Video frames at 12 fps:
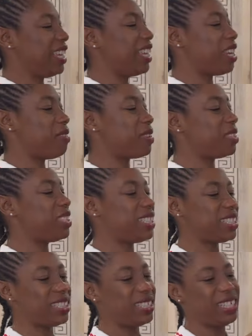Then I found
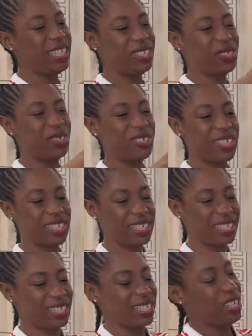this little
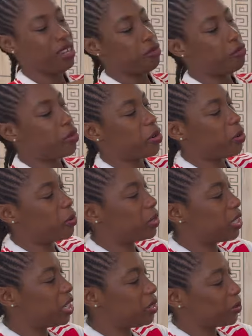dress for a
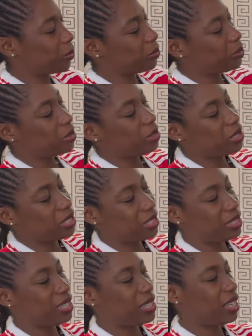one year old.
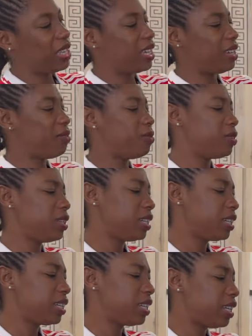
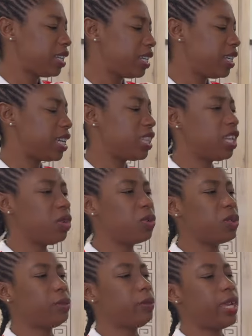One? Yeah, I think
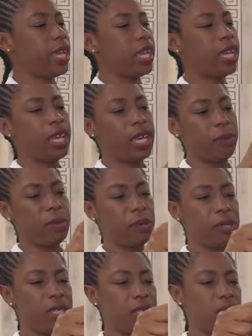one, like uh,
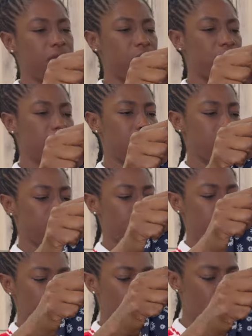maybe
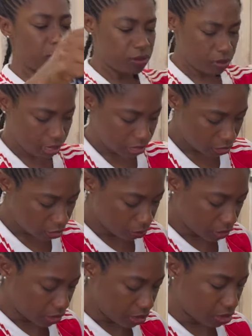12 to 18
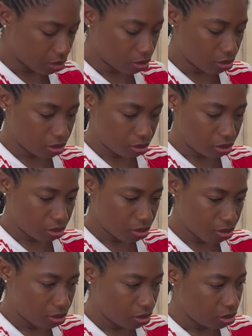months, or
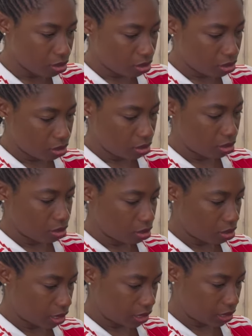
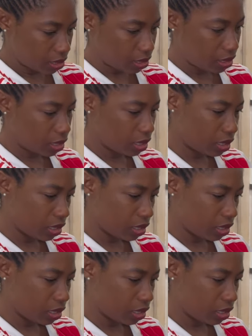let's see.